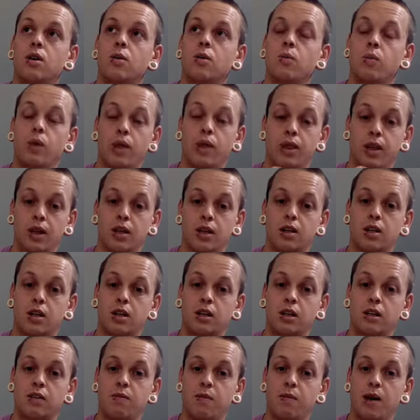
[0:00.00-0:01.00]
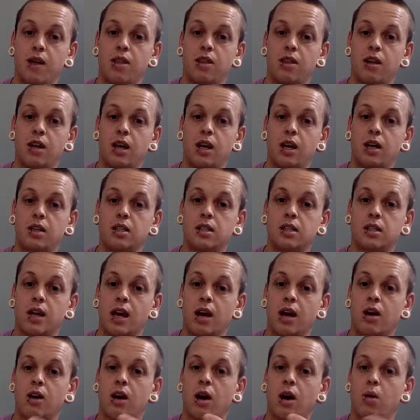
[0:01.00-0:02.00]
with the inductive method is
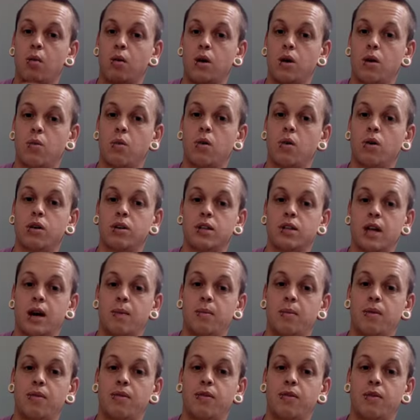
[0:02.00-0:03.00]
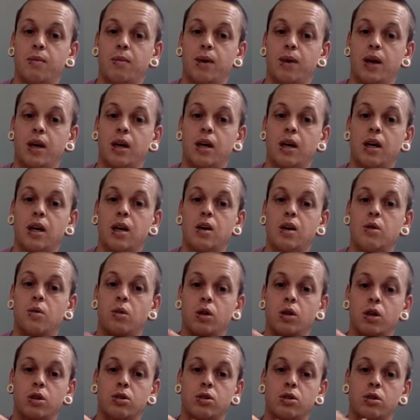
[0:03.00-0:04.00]
say, okay, well, now what does that mean for me?
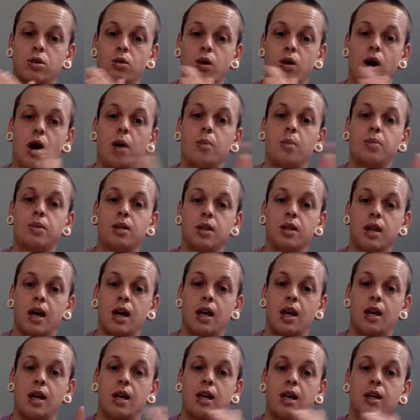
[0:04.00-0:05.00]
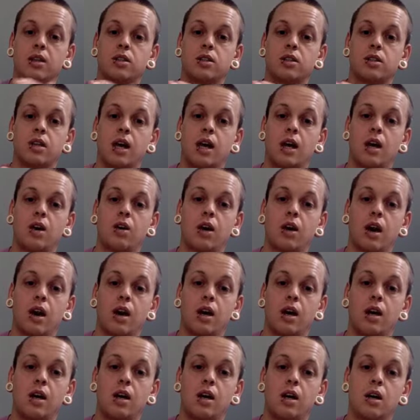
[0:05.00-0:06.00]
What you do up to then is say,
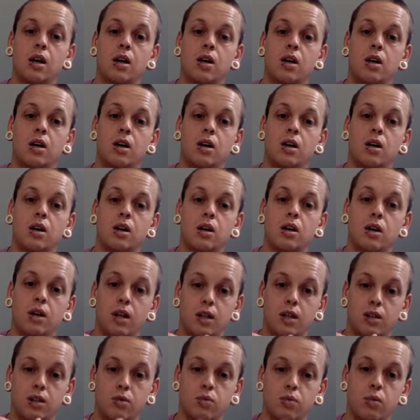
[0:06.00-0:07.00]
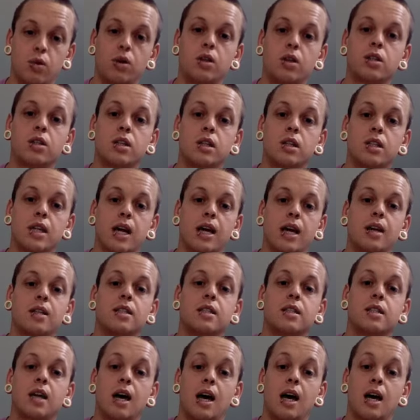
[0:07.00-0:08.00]
okay, what does the text
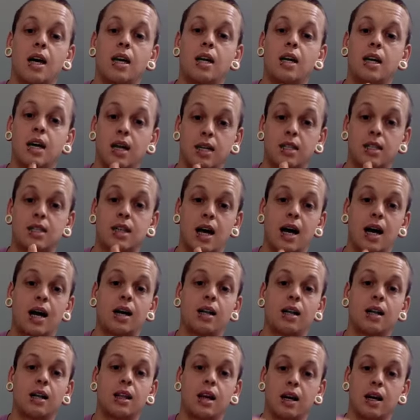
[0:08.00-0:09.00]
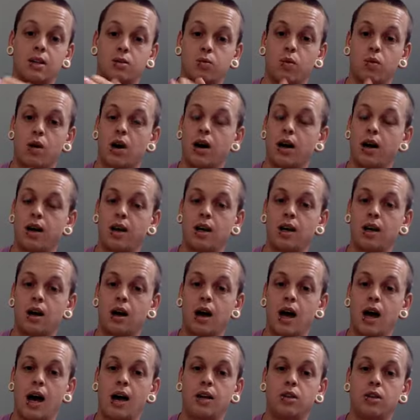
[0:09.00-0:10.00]
say exactly? That's why I
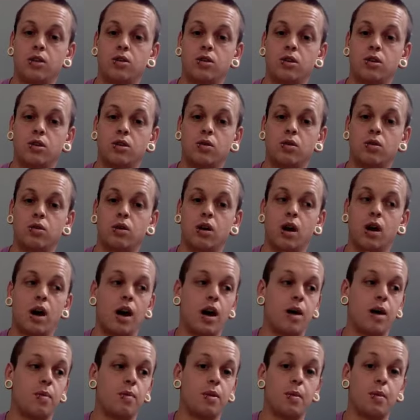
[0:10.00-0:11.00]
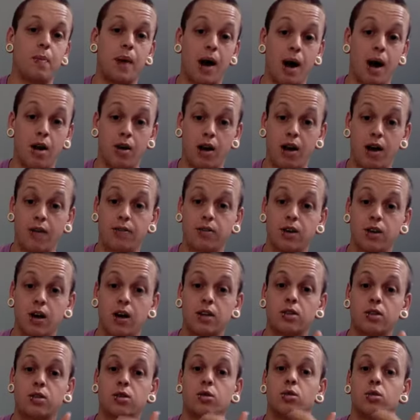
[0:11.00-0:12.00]
had you do the paragraph
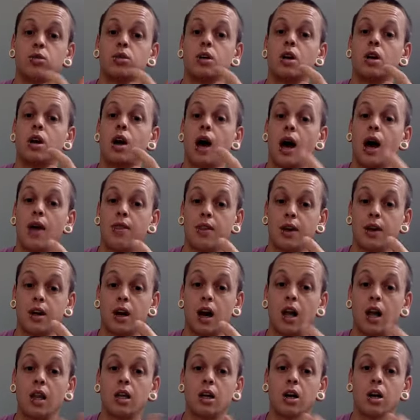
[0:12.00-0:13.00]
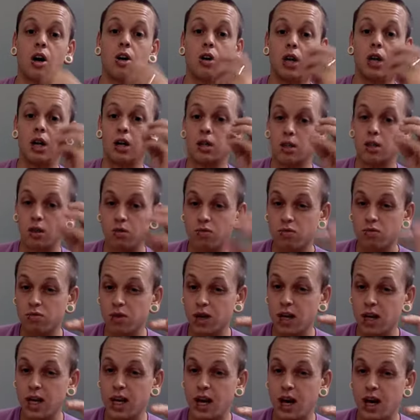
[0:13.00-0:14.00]
titles and the color coding, because it
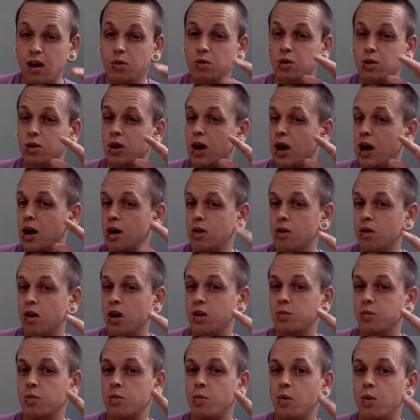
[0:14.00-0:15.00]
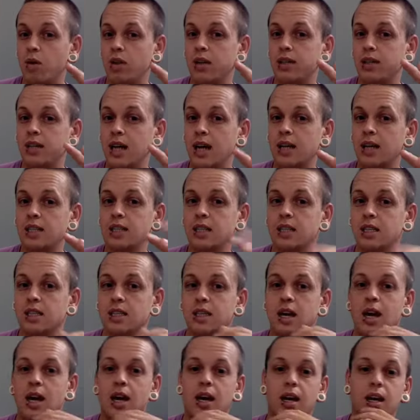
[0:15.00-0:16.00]
really helps you get a grasp on what the text is
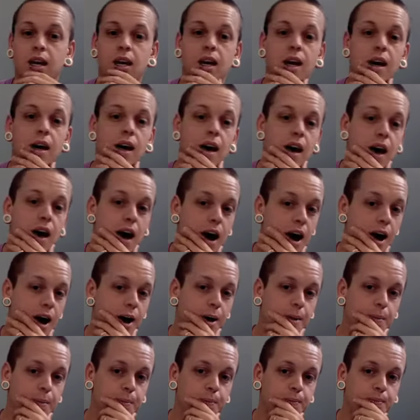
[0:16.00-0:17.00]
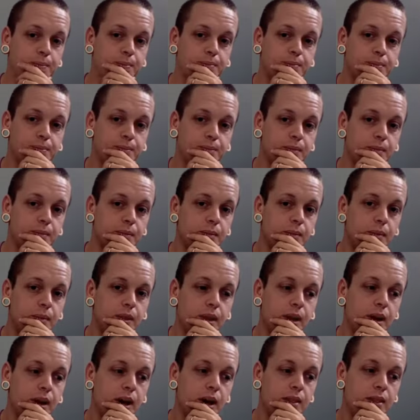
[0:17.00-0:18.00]
saying. And
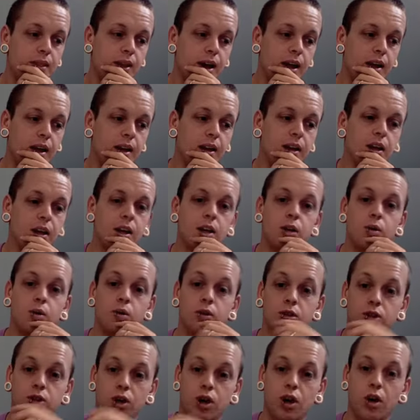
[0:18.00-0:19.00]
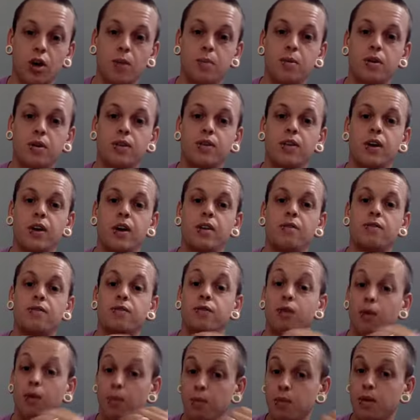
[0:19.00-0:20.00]
then you interpret it
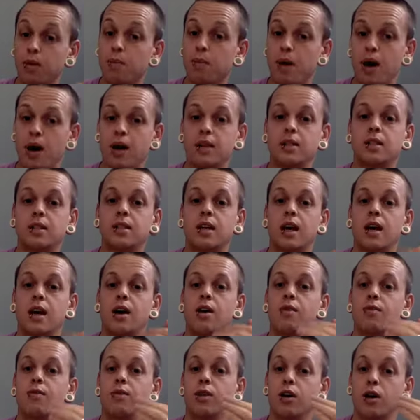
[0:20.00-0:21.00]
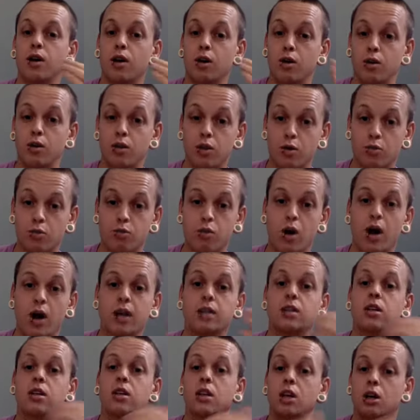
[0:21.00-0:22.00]
from the mindset of the
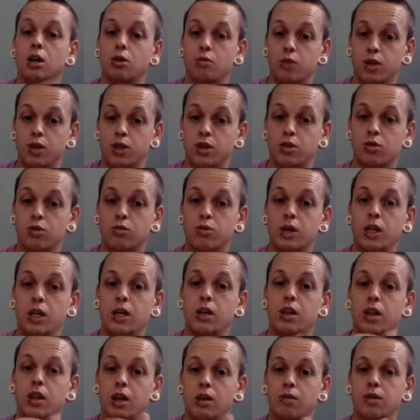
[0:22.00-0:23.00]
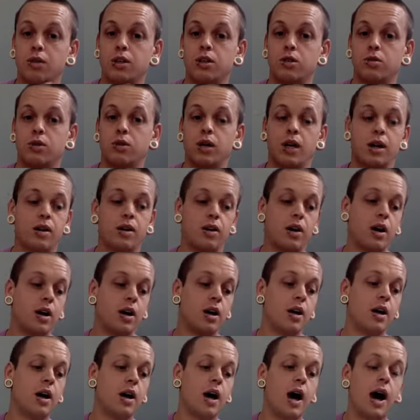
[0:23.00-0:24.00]
writer, the original reader, the original hearer,
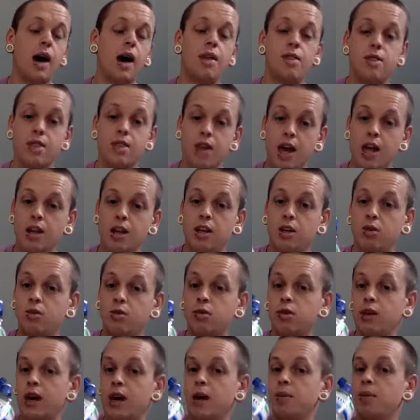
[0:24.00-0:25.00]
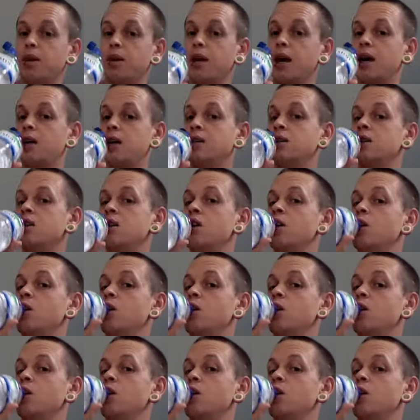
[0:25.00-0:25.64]
and then you do the application.